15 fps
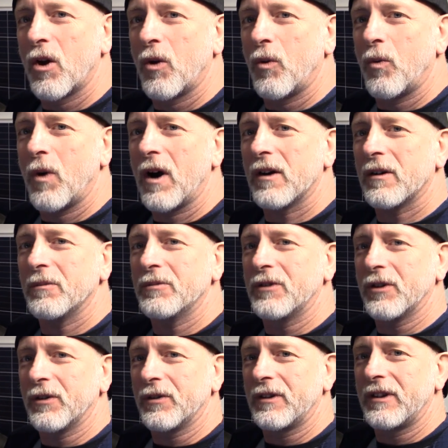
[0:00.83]
Welcome
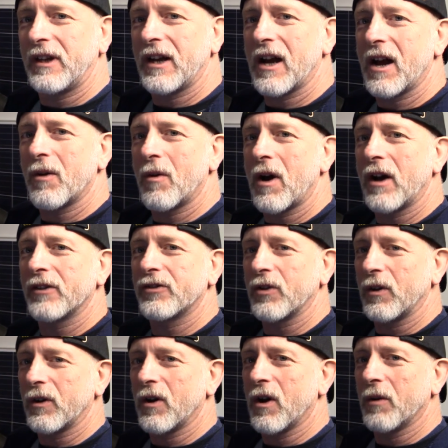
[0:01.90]
to DIY
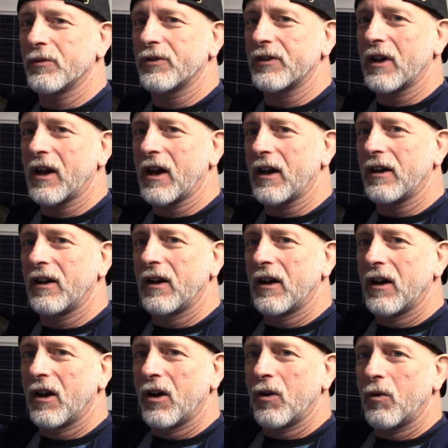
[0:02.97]
Solar Homestead.
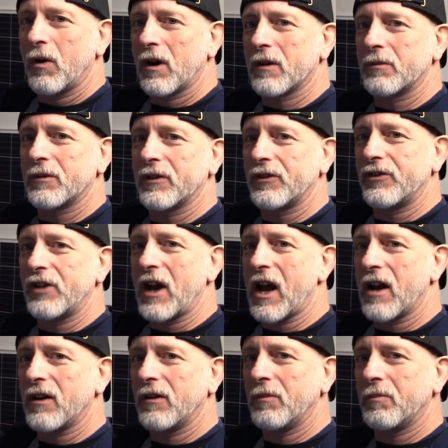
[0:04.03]
Welcome to the
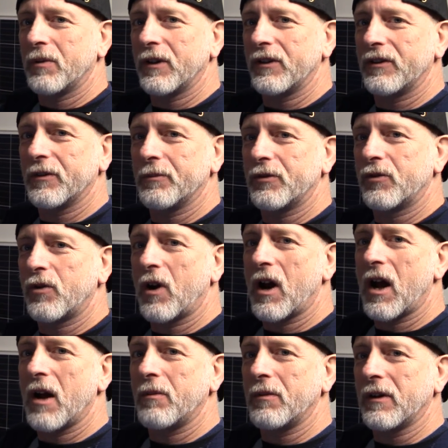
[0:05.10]
channel. Please
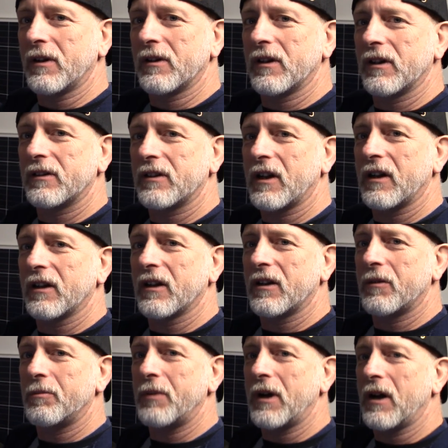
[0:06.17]
subscribe and click that
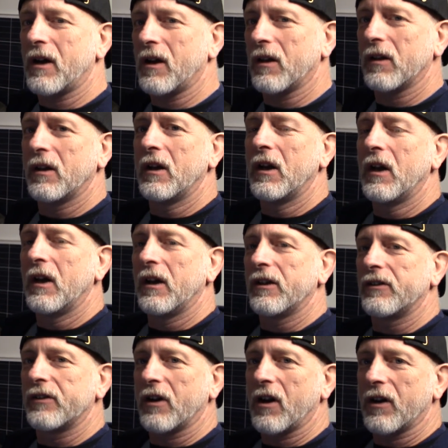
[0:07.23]
little bell.
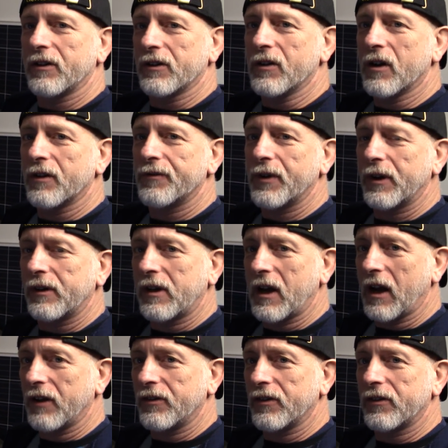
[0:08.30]
see all the
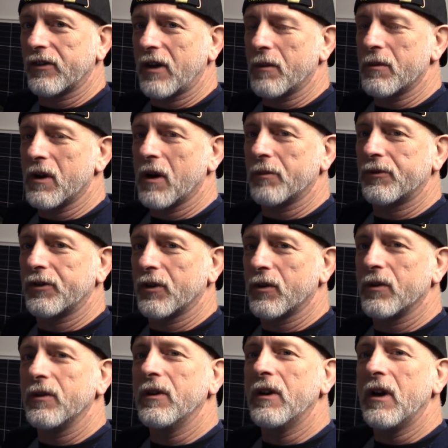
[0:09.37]
notifications coming up
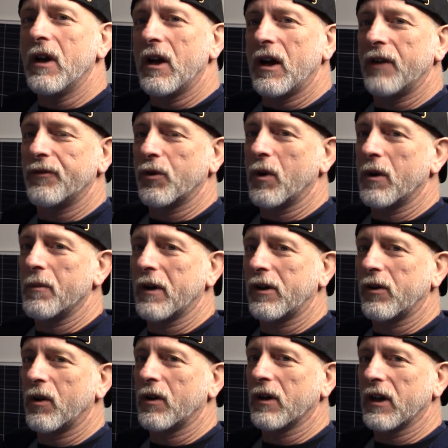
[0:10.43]
soon. If you want to make
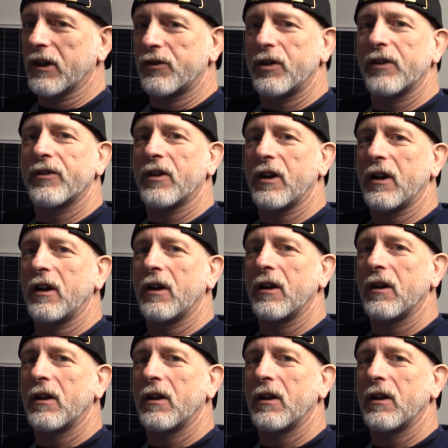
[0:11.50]
your own electricity,